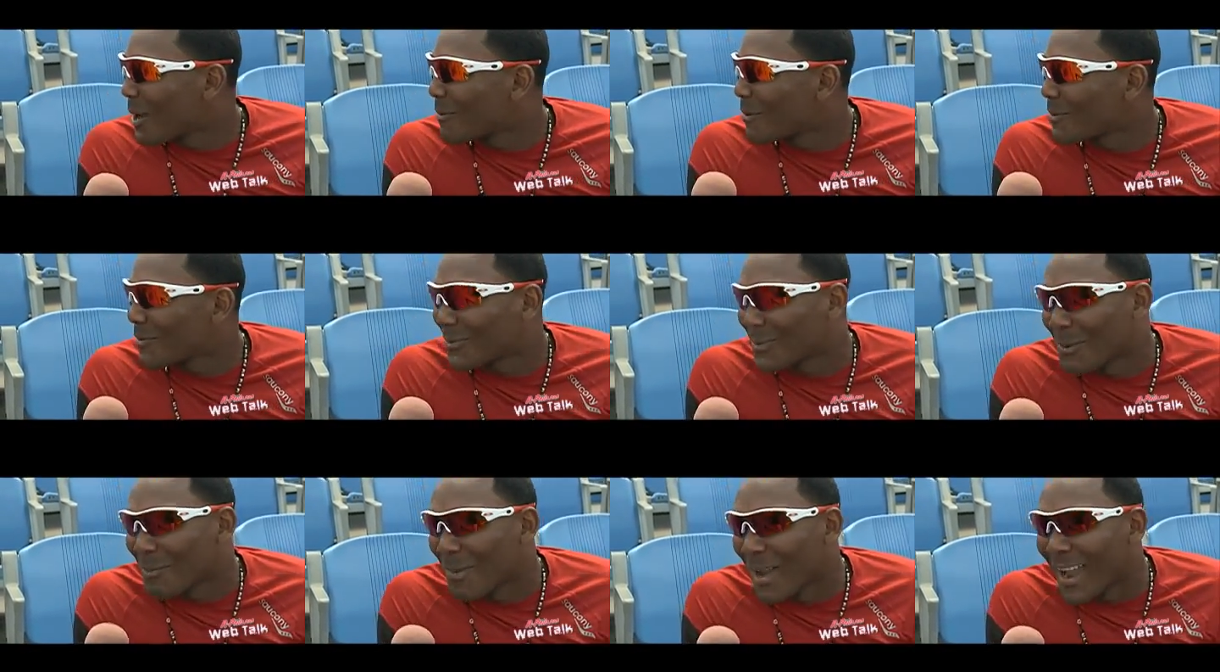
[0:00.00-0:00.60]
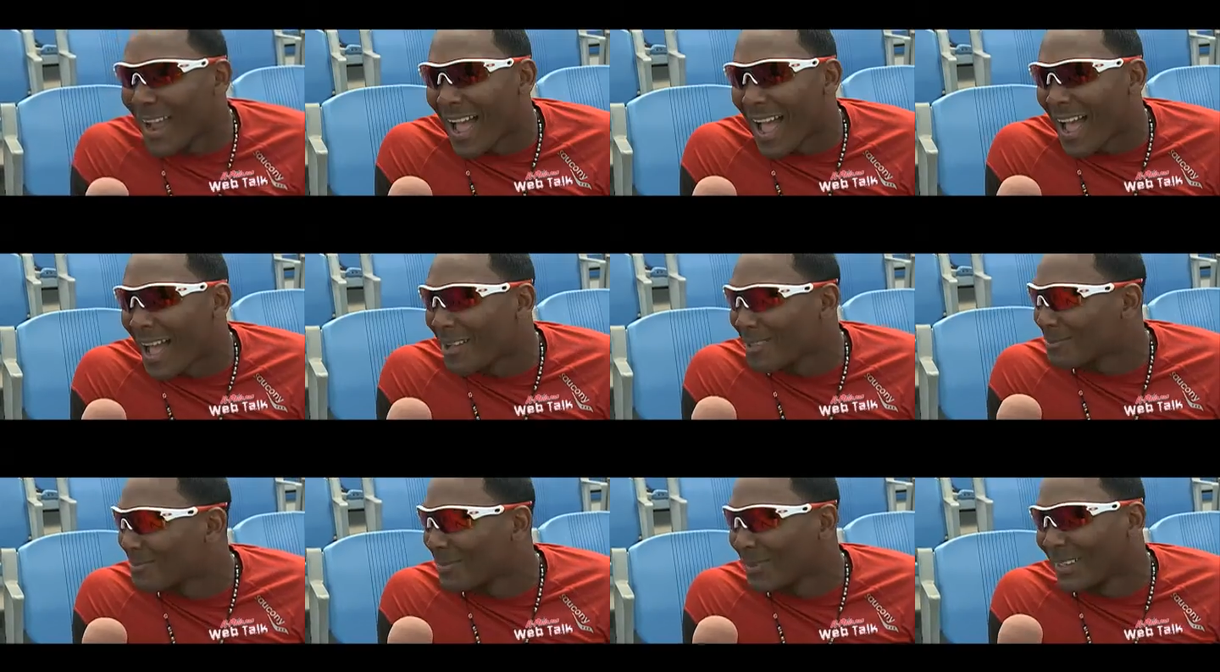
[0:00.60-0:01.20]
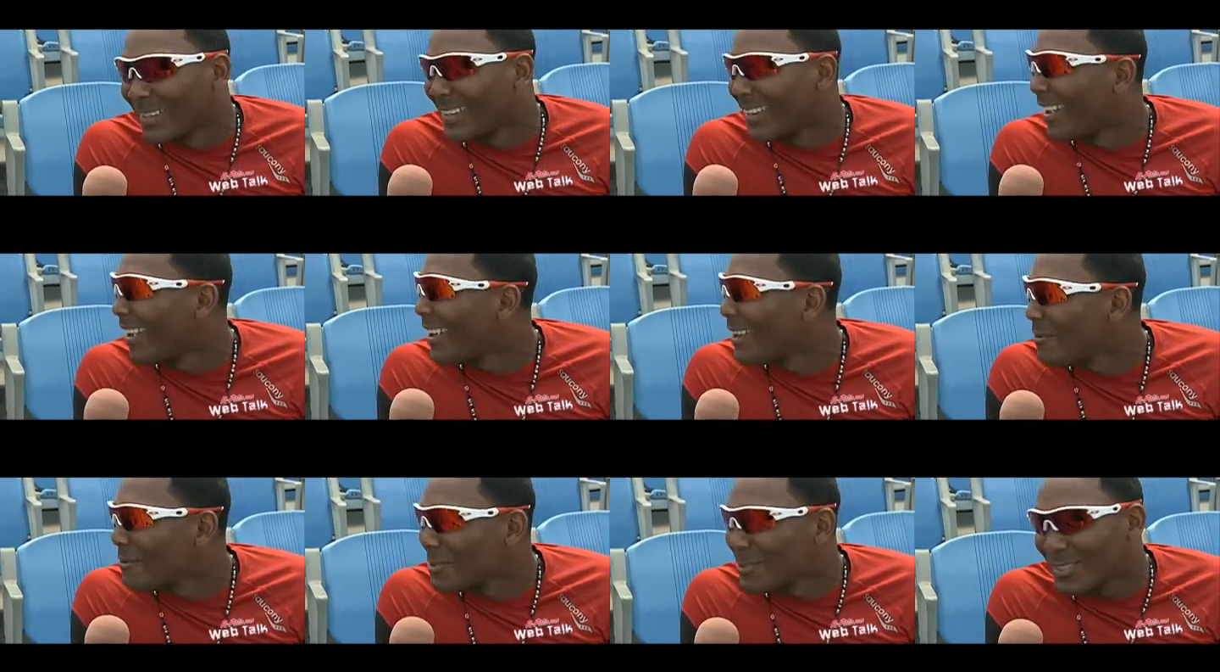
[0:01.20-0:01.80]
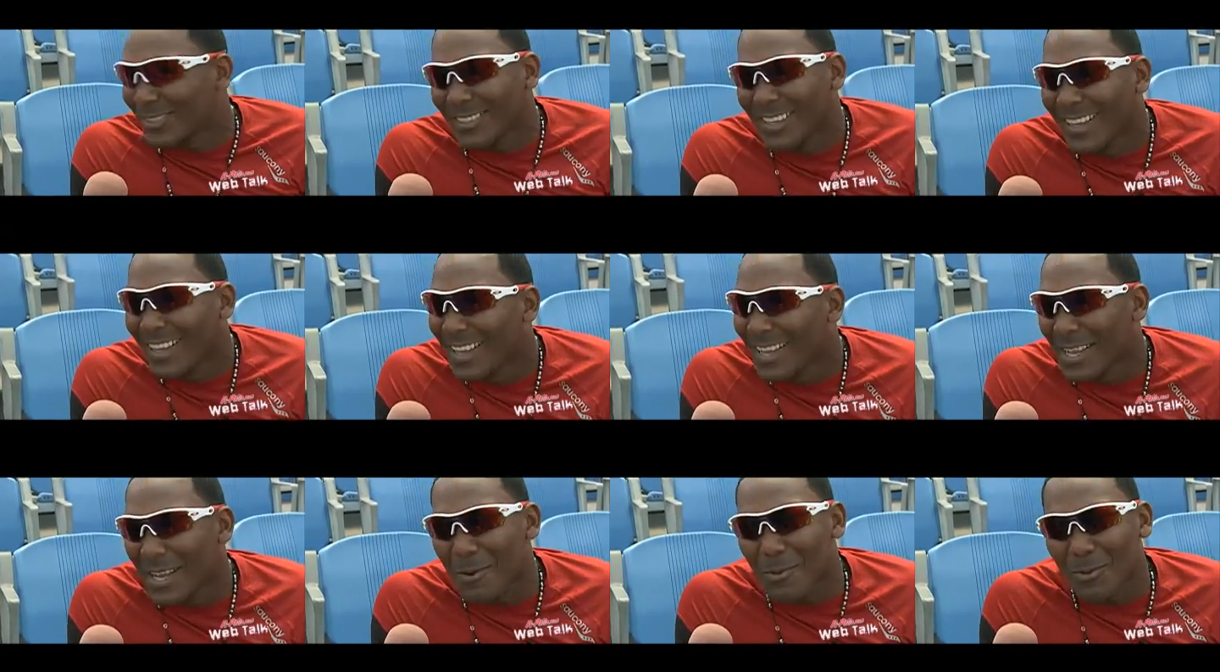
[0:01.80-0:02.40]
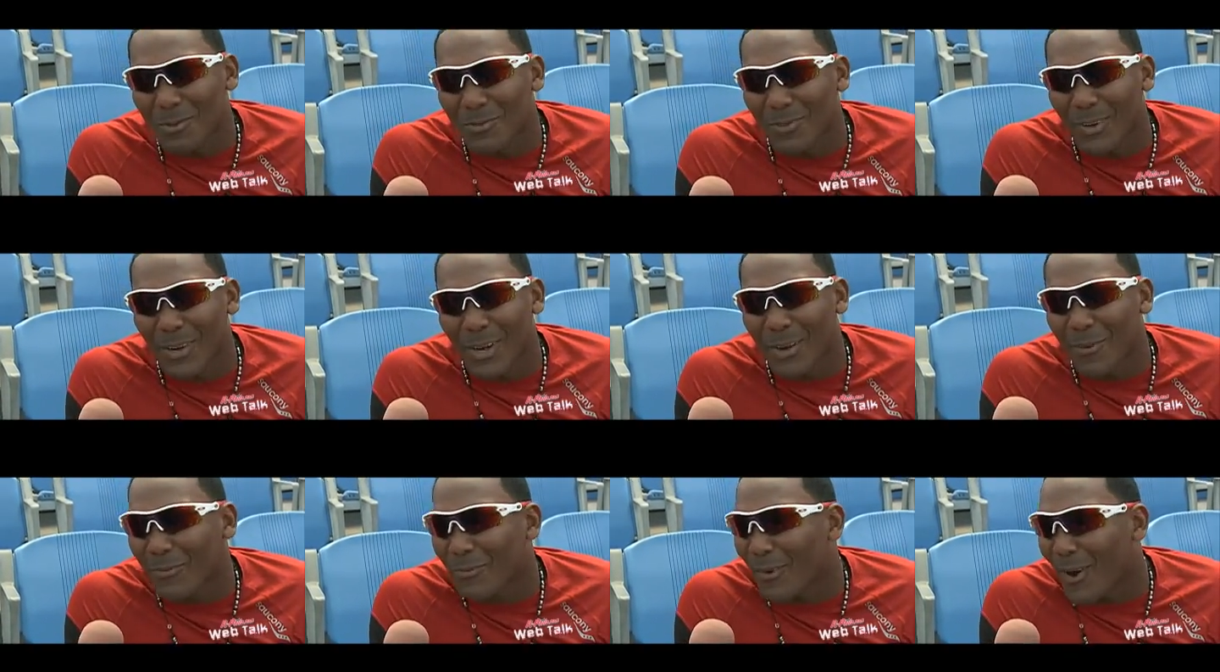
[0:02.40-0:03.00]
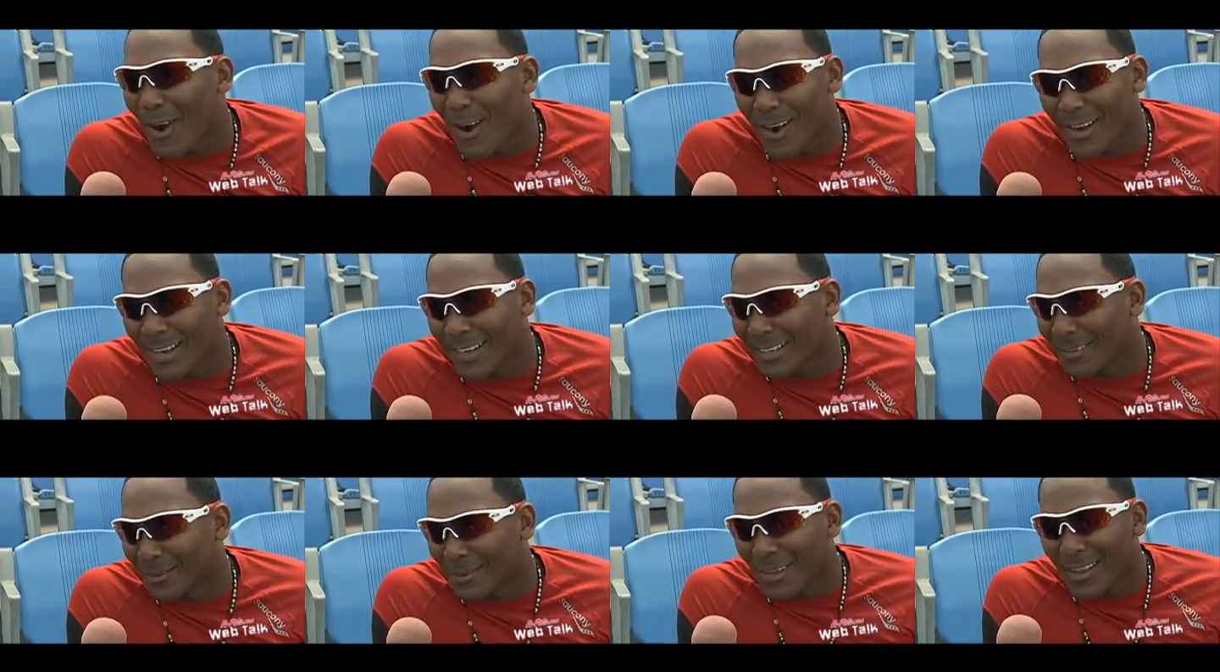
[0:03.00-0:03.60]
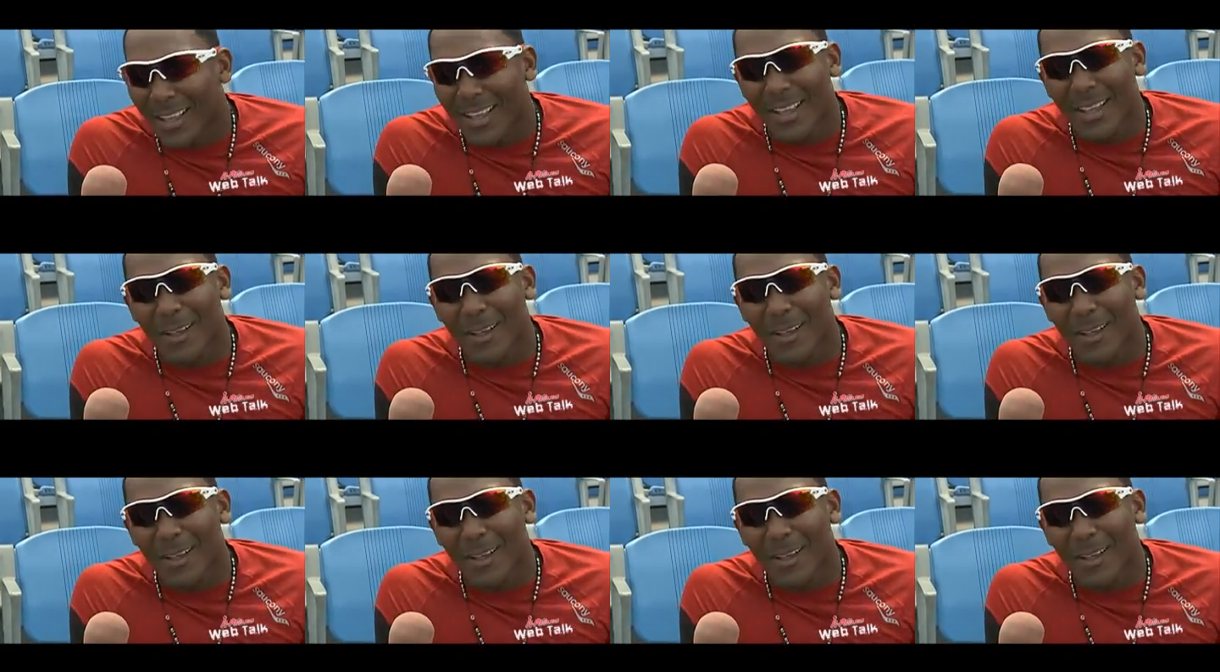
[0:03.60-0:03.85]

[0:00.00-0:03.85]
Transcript: hours from my house, but no, it was it was very far. And